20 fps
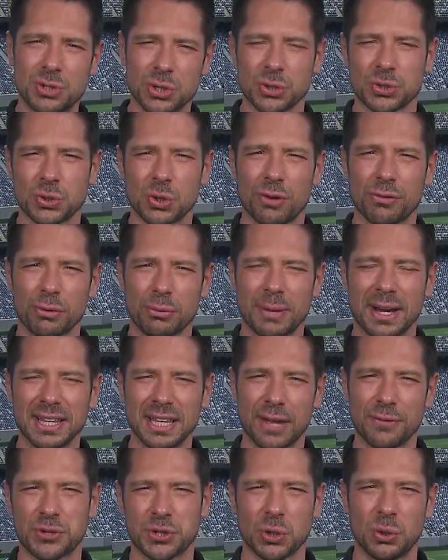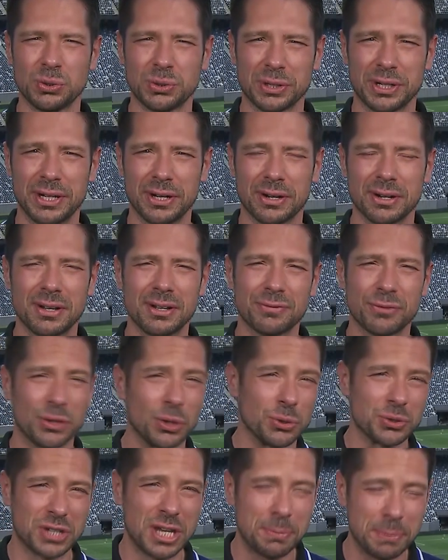just over my left shoulder here. For
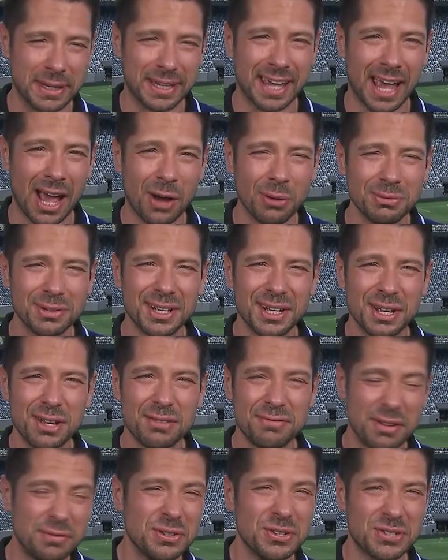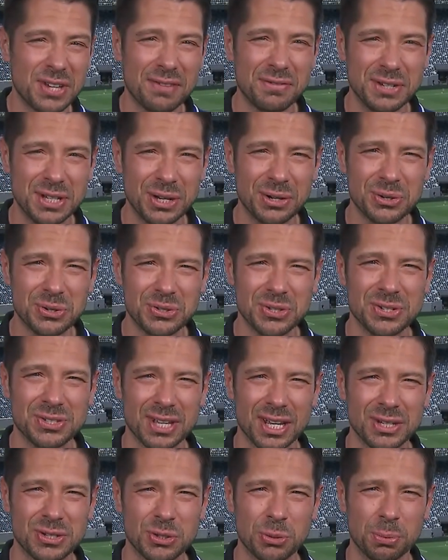those keeping count, 57 years since
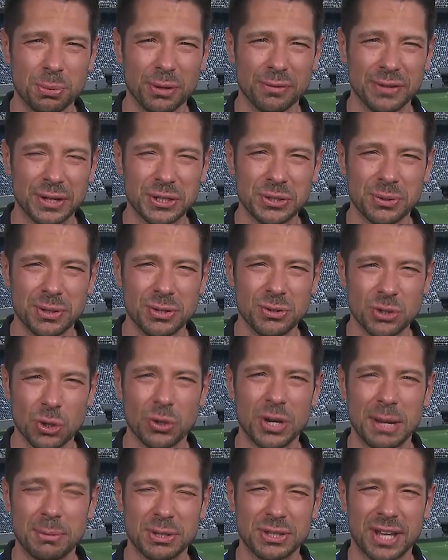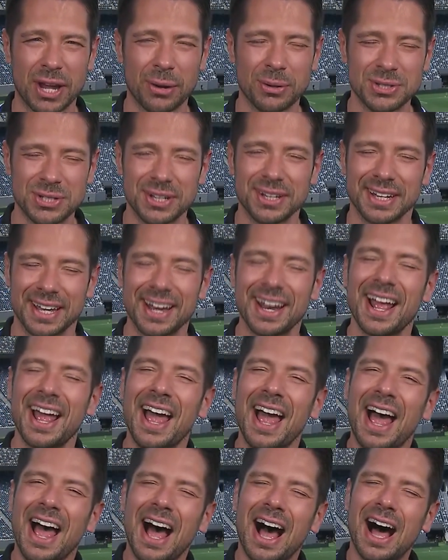that Super Bowl victory and Joe Namath guaranteeing it.
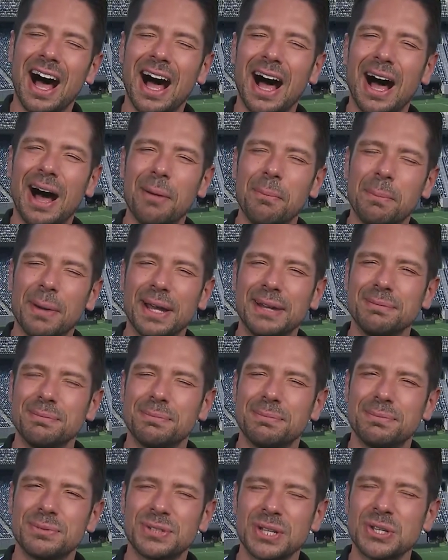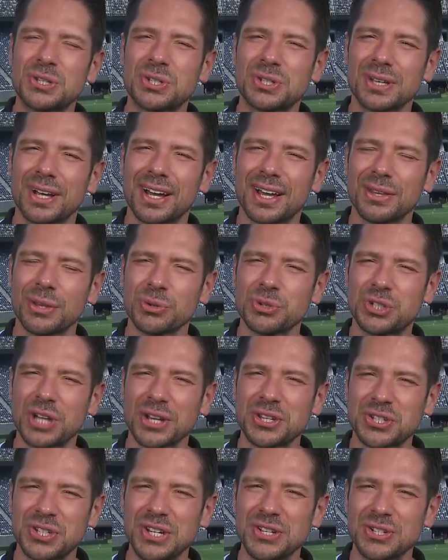But since those
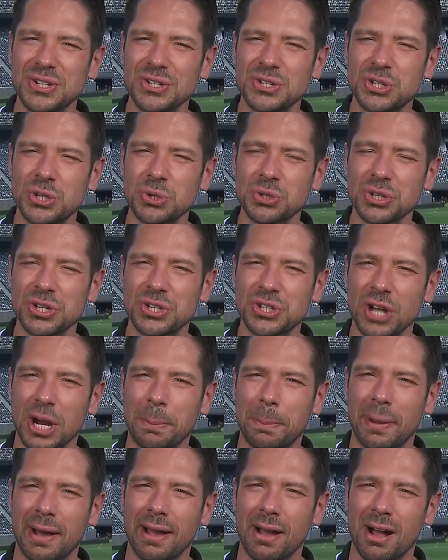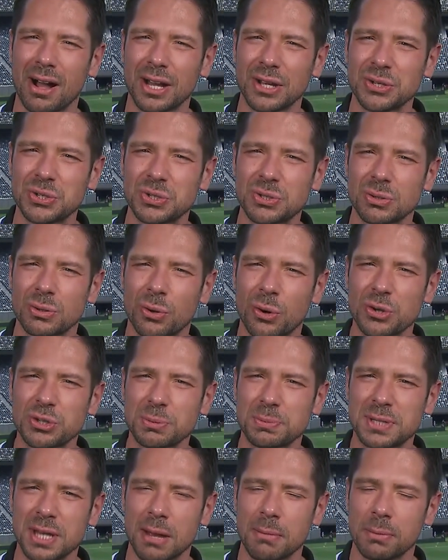Jets seasons usually suck by August or
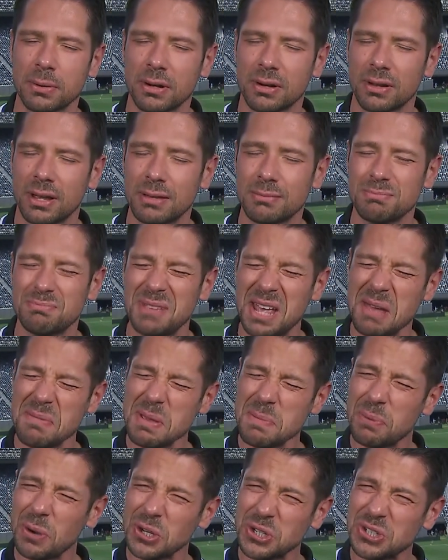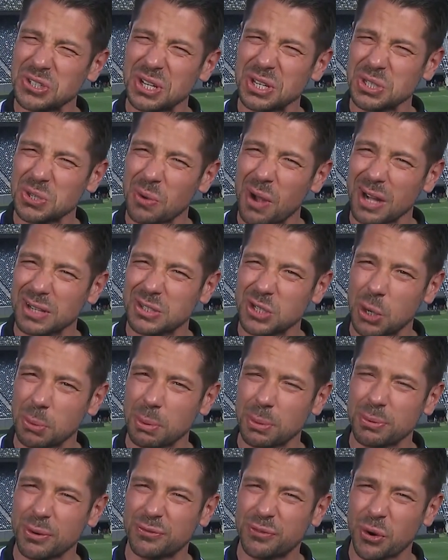September and maybe pushes into
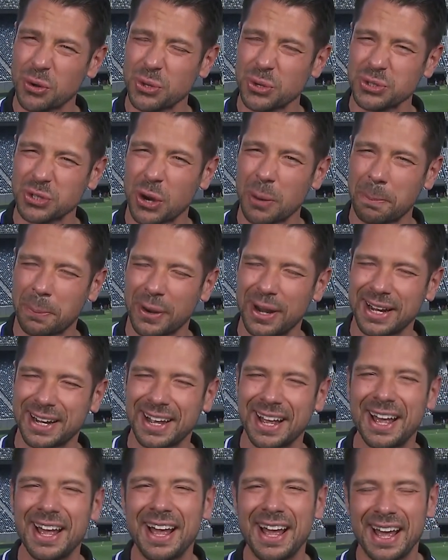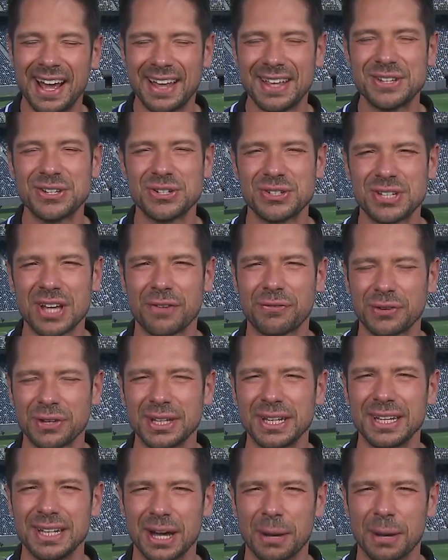October before there's heartbreak, this is definitely